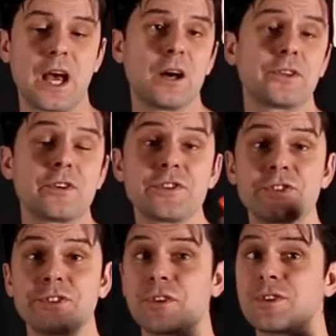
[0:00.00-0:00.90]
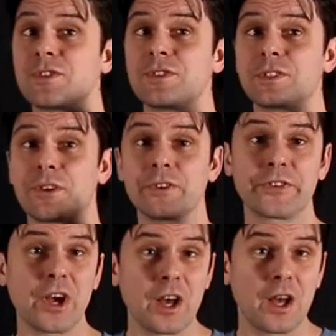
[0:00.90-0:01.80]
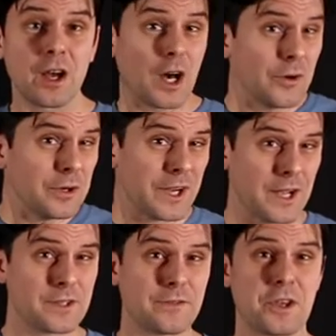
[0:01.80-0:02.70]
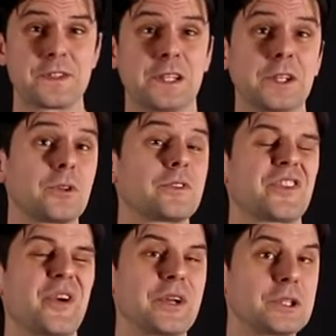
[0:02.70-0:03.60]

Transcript: Now there's other kinds of oscillators that are